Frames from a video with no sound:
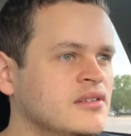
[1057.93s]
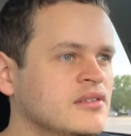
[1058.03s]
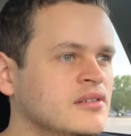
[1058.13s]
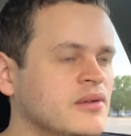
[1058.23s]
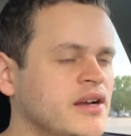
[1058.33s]

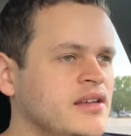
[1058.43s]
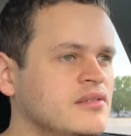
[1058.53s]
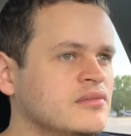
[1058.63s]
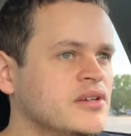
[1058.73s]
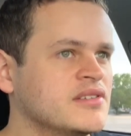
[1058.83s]
right?
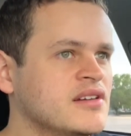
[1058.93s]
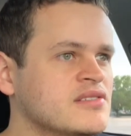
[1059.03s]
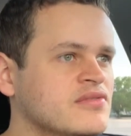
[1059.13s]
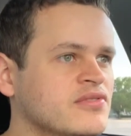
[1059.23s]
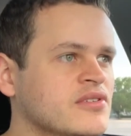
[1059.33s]
Wait,
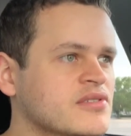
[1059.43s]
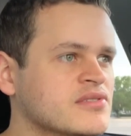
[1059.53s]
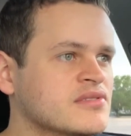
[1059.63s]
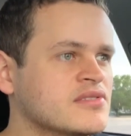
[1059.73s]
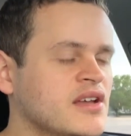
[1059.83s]
today's the
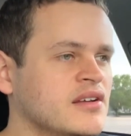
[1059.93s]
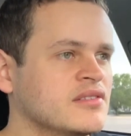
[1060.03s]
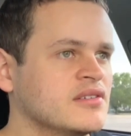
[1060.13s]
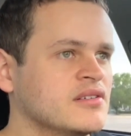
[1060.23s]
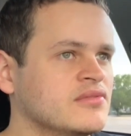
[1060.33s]
1st,
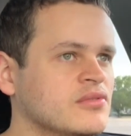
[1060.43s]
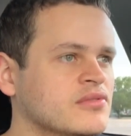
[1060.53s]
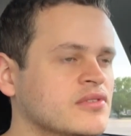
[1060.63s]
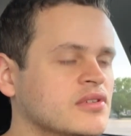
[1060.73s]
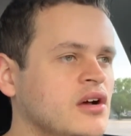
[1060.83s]
2nd, 3rd,
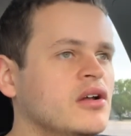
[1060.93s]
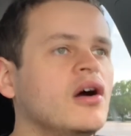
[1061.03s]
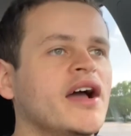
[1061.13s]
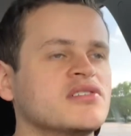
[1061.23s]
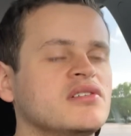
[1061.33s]
4th, 5th. Oh,
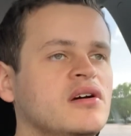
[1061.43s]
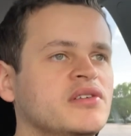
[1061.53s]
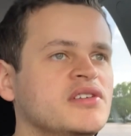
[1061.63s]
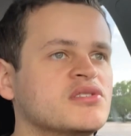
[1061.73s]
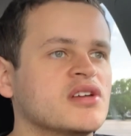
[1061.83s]
no, actually, no,
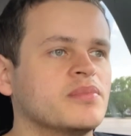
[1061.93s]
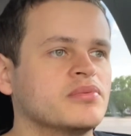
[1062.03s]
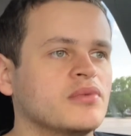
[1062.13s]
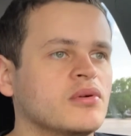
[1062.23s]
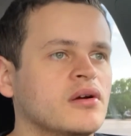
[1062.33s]
it did ship.
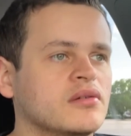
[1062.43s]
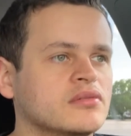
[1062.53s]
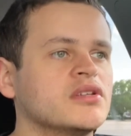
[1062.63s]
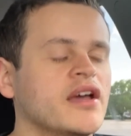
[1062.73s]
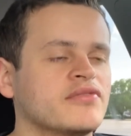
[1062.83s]

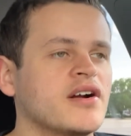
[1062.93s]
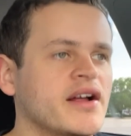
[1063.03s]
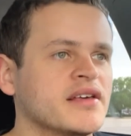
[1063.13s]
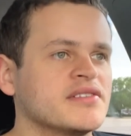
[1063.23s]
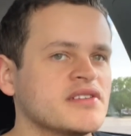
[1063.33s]
Yeah,
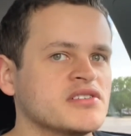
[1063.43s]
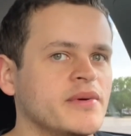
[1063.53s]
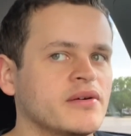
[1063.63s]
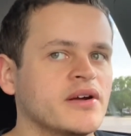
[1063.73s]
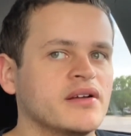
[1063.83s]
Friday. It sounds
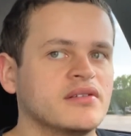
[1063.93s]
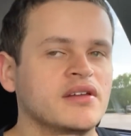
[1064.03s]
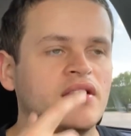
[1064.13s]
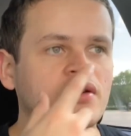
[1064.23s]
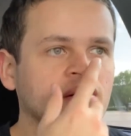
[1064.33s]
about right.
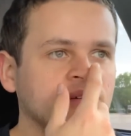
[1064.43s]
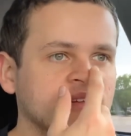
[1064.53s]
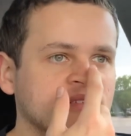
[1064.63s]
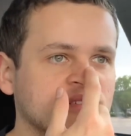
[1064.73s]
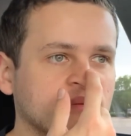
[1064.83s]
No, it
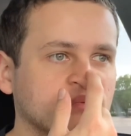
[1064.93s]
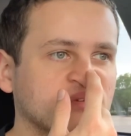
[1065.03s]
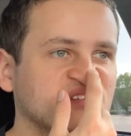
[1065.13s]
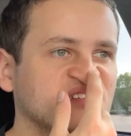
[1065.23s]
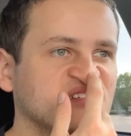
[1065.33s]
did ship.
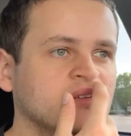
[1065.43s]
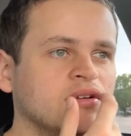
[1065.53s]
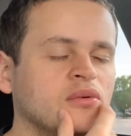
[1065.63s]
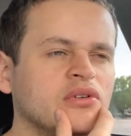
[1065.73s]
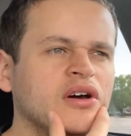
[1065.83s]

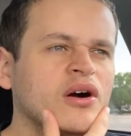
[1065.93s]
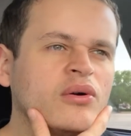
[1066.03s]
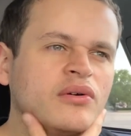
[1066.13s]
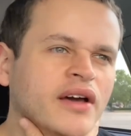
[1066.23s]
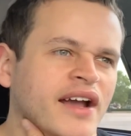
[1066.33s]
Well,
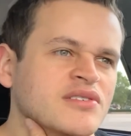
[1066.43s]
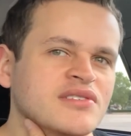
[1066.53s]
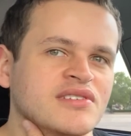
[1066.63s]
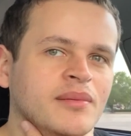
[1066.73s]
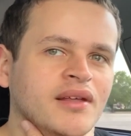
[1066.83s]
no,
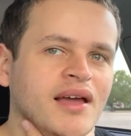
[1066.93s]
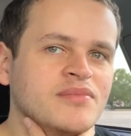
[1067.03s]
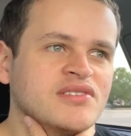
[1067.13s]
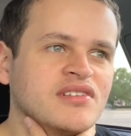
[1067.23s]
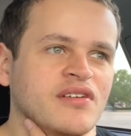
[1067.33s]
actually,
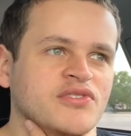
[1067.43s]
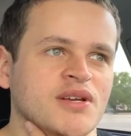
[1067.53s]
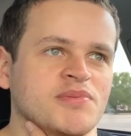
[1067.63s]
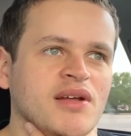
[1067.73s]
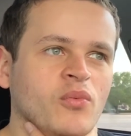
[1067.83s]
sometimes stuff
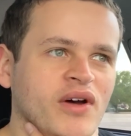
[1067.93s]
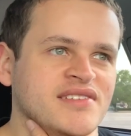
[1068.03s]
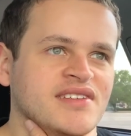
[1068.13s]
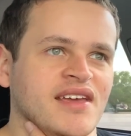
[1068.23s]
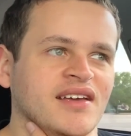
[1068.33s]
ships on
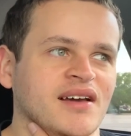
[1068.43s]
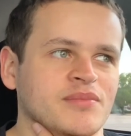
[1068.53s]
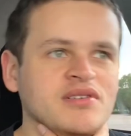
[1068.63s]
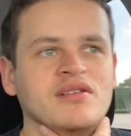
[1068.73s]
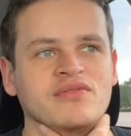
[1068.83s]
Wednesday and
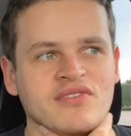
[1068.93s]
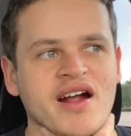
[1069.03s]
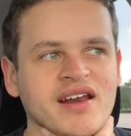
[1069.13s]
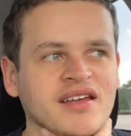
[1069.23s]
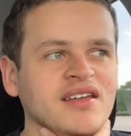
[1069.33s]
comes here on
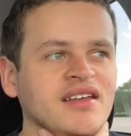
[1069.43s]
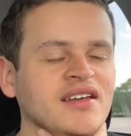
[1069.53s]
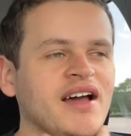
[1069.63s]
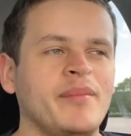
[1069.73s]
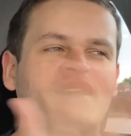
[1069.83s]
Friday.
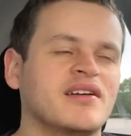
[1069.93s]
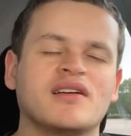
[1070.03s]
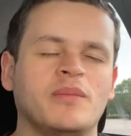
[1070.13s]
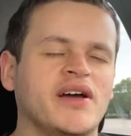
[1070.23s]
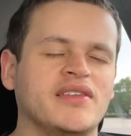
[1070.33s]
I'm not going to
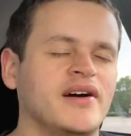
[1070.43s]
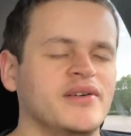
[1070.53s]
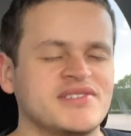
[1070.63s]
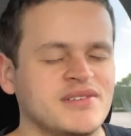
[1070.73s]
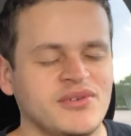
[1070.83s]
complain, though.
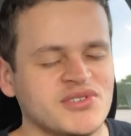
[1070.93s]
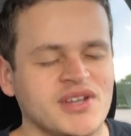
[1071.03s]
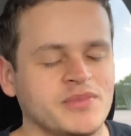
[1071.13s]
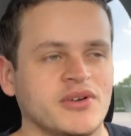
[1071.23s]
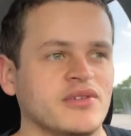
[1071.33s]
It's still
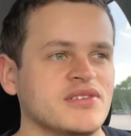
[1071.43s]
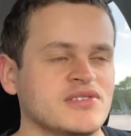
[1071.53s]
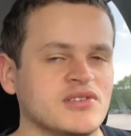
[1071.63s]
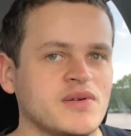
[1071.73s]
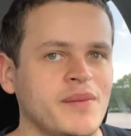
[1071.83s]
shipped early,
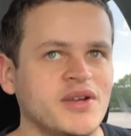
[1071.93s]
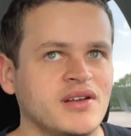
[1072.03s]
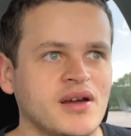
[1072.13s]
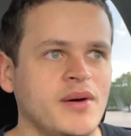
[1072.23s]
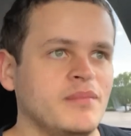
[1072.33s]
so it's probably
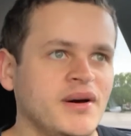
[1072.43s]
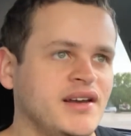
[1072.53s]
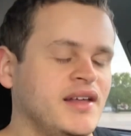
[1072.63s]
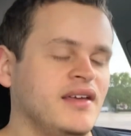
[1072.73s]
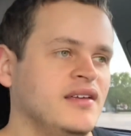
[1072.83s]
going to come on
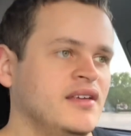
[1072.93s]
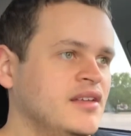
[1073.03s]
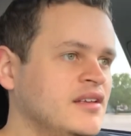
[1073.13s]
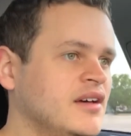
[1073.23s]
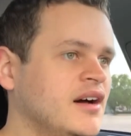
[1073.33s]
Monday.
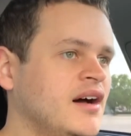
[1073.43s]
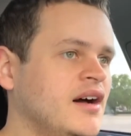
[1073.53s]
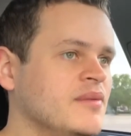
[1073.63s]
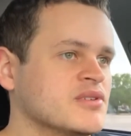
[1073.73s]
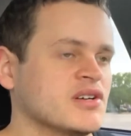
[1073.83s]

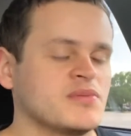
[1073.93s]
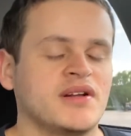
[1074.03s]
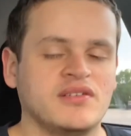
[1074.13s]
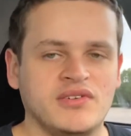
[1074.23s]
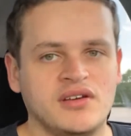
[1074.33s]
So
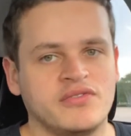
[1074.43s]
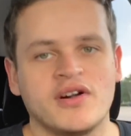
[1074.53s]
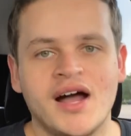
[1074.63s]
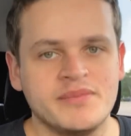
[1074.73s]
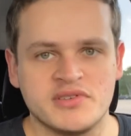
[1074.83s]
expect a video
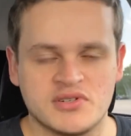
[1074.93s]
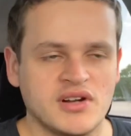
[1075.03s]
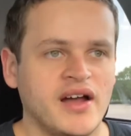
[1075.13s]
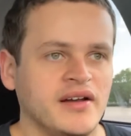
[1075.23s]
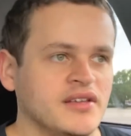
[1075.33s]
for Hobbs and
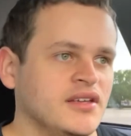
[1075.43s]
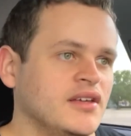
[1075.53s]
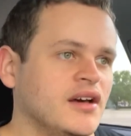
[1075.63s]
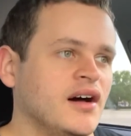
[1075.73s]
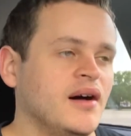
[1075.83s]
Shaw.
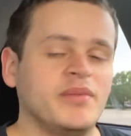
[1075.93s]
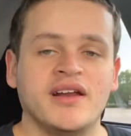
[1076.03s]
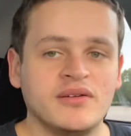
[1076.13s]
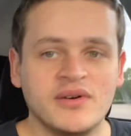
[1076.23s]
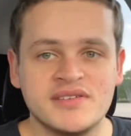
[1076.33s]
But
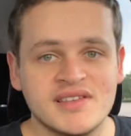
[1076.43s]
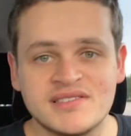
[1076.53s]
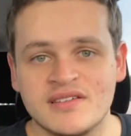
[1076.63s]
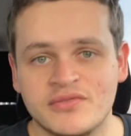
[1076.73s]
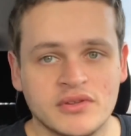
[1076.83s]
anyways,
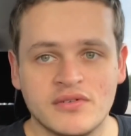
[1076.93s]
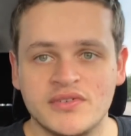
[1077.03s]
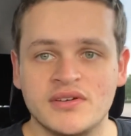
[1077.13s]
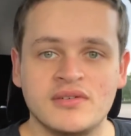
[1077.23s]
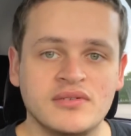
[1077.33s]
that's it for the
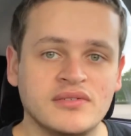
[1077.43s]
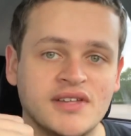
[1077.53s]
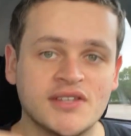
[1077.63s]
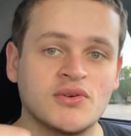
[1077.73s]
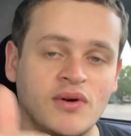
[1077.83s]
review.
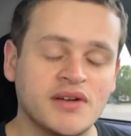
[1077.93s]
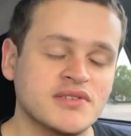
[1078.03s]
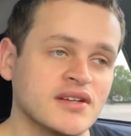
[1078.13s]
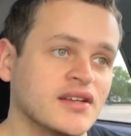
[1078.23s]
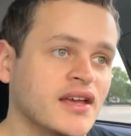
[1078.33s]
Thanks for
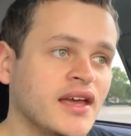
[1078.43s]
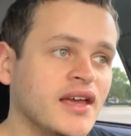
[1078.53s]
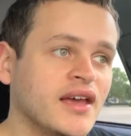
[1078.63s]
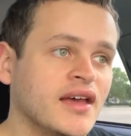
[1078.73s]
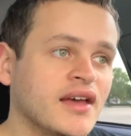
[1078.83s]
watching,
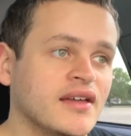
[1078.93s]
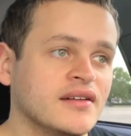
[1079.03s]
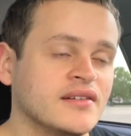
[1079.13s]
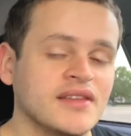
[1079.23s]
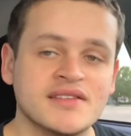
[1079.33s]

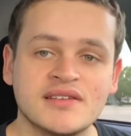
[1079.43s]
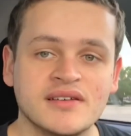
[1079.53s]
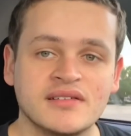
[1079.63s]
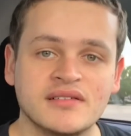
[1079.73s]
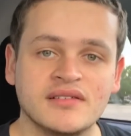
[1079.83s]
and that's
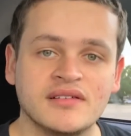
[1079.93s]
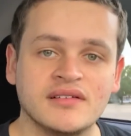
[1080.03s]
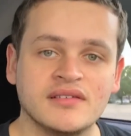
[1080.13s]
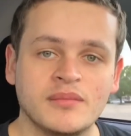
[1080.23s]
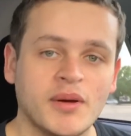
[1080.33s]
it.
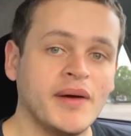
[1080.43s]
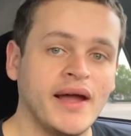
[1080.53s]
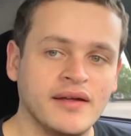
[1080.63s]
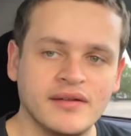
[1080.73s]
Bye-bye.